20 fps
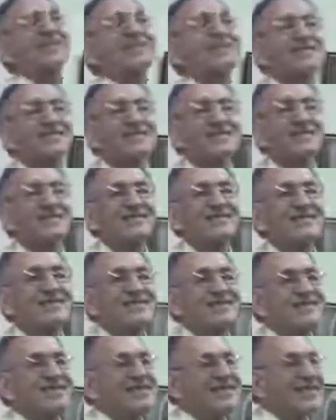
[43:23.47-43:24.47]
this.
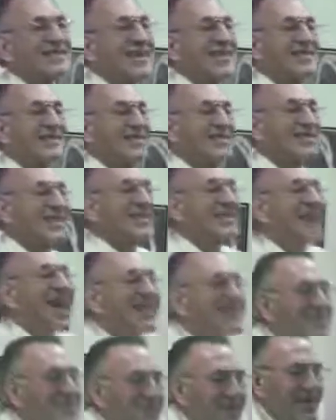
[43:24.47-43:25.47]
And she said,
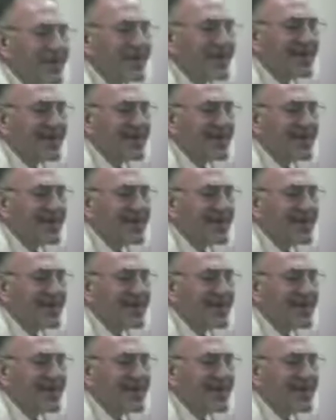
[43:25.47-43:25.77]
Tell me more.